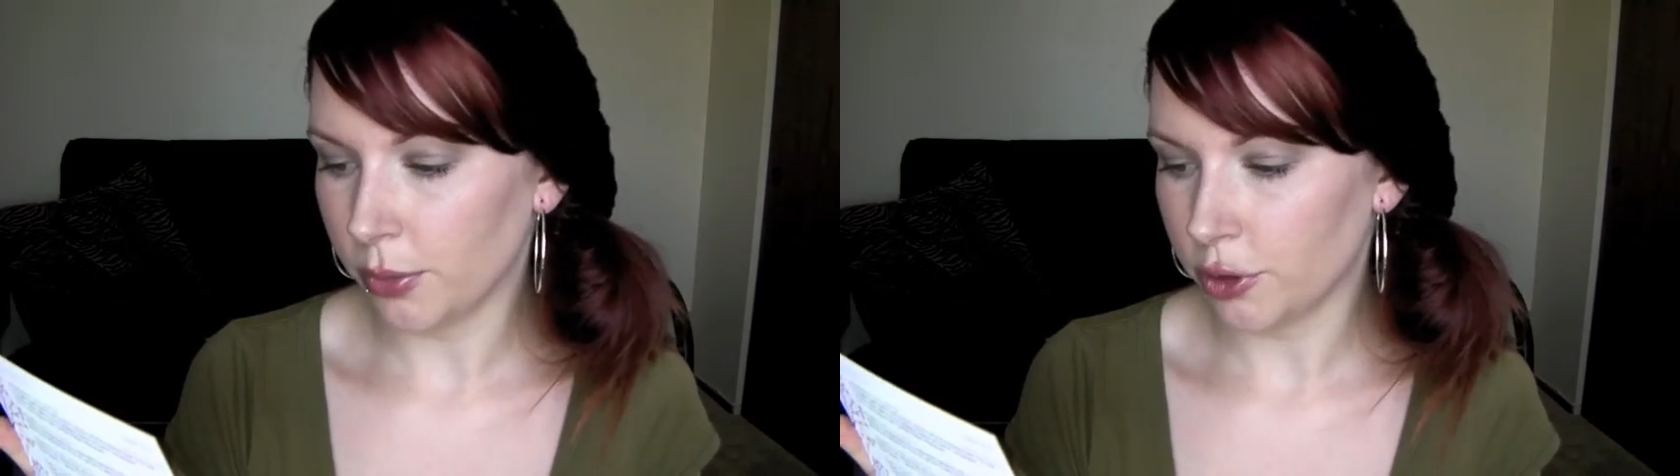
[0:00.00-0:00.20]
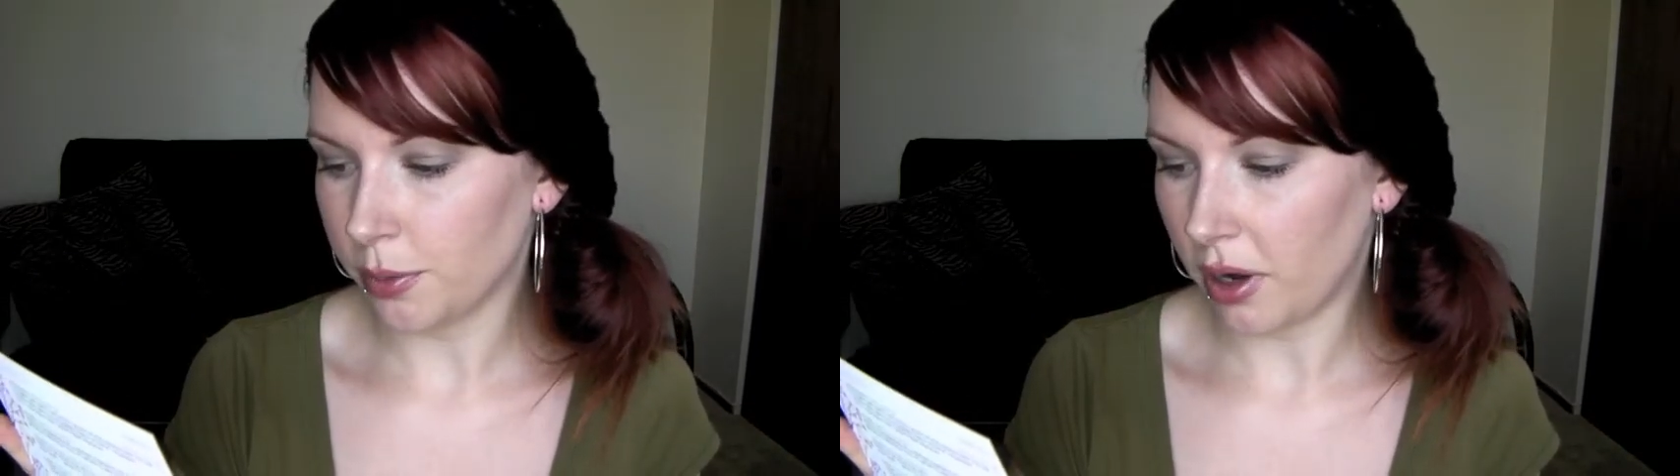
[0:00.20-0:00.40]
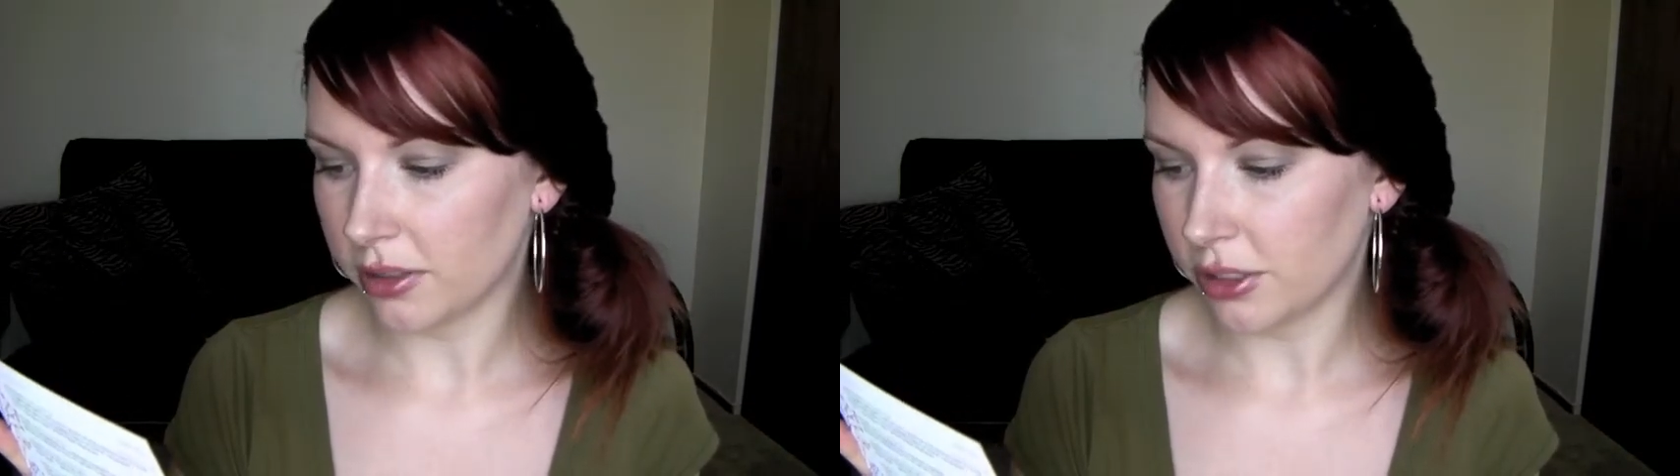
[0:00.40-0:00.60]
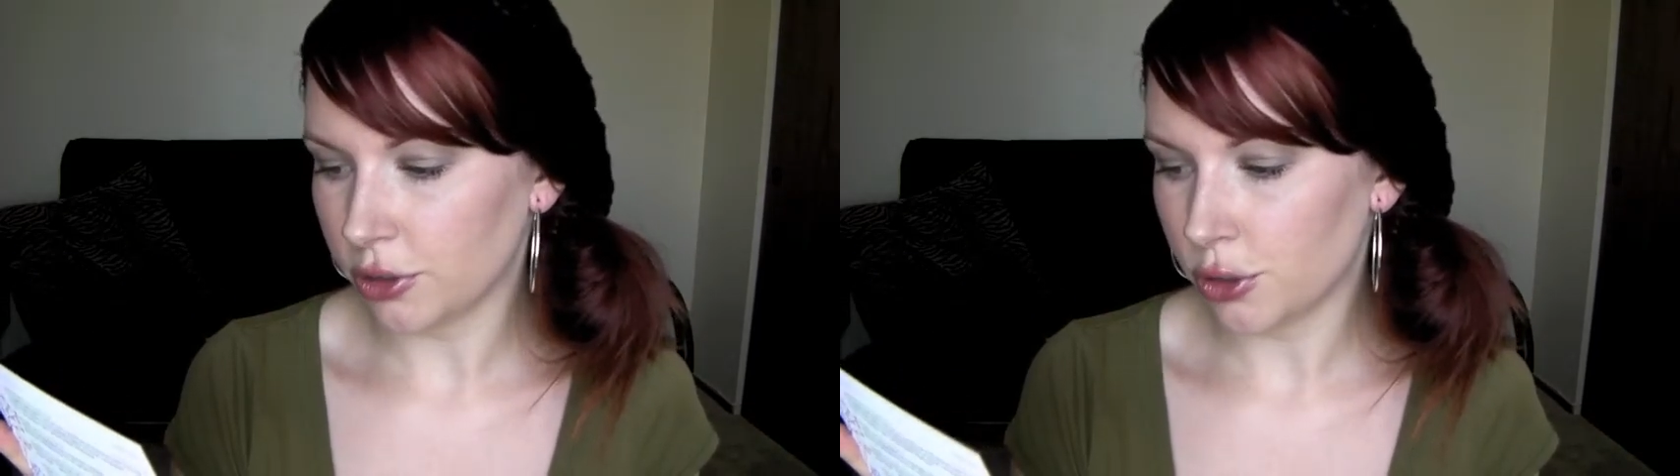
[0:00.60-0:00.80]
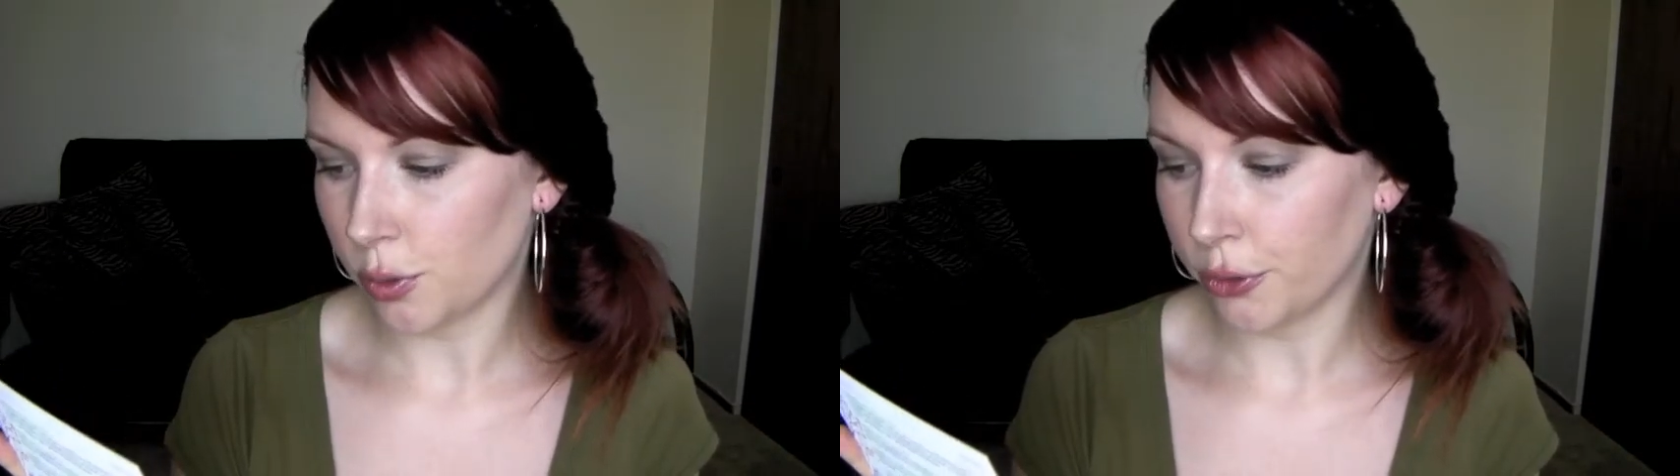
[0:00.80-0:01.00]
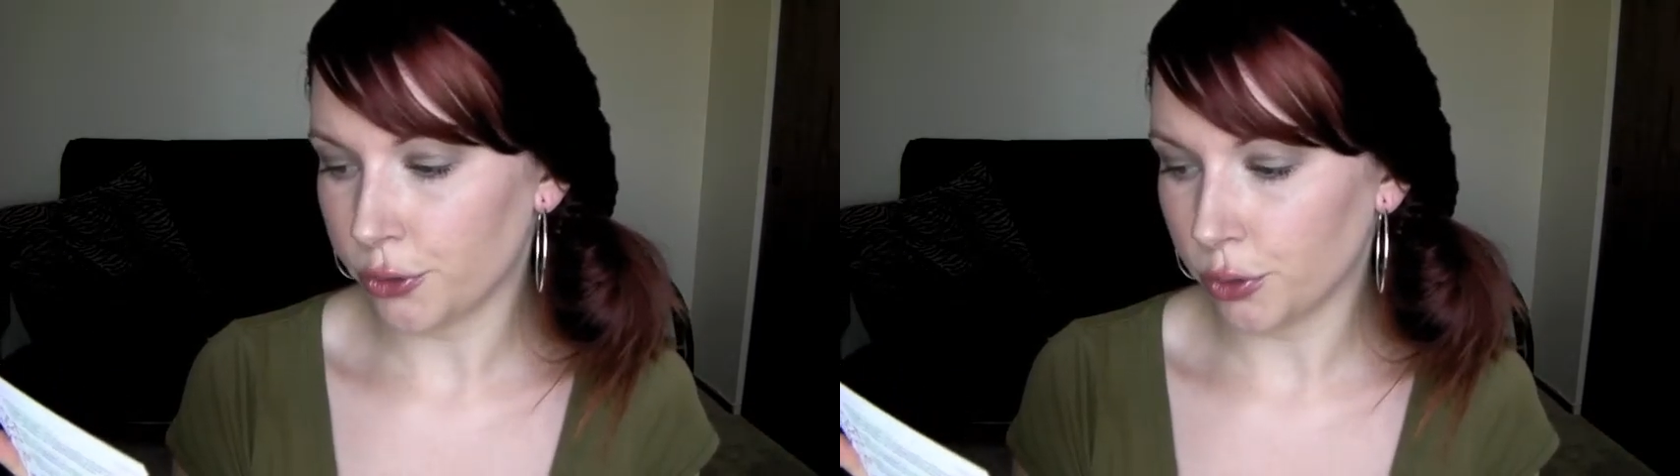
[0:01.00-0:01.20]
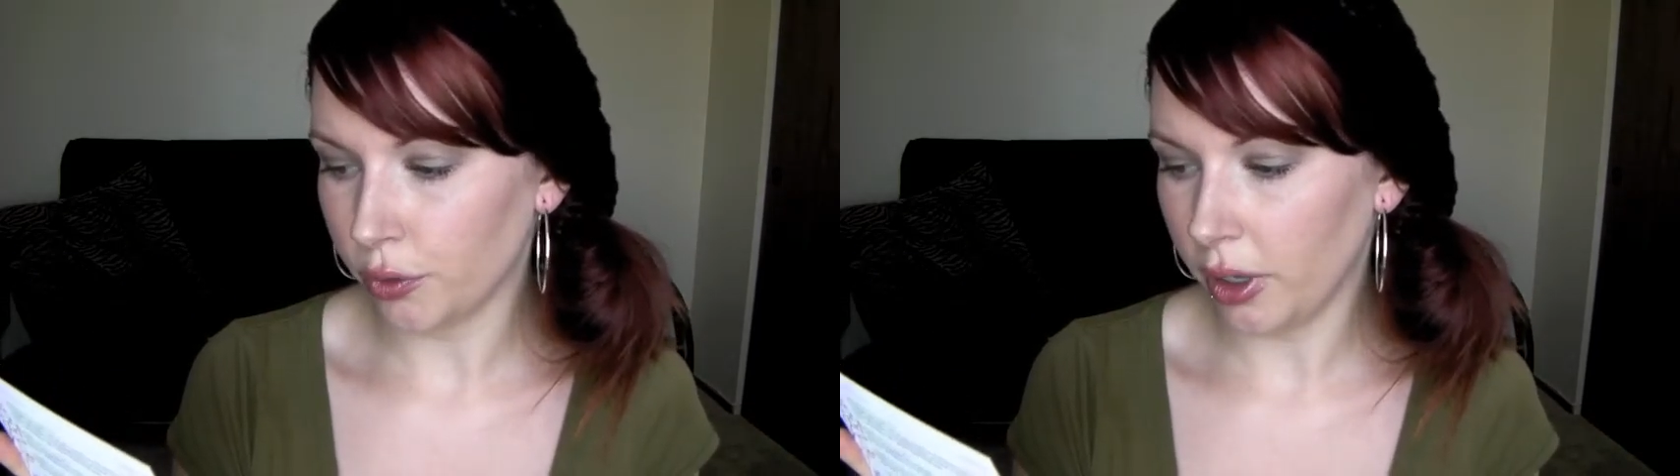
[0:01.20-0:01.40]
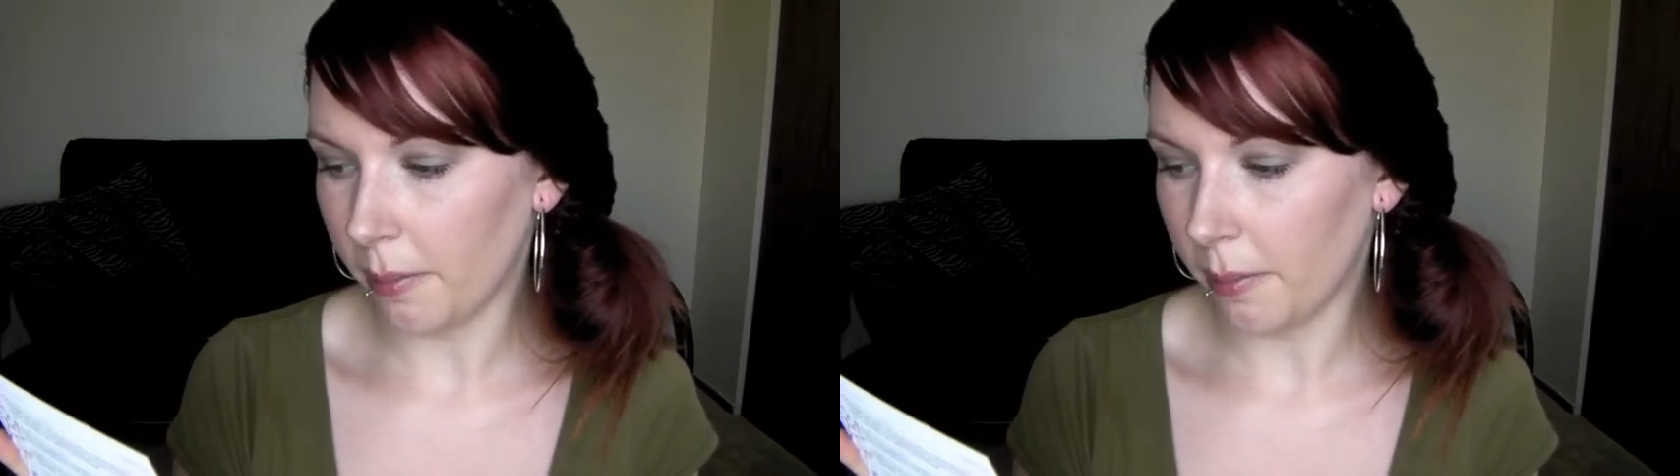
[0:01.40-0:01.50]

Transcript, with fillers: Birchboxes to store jewelry,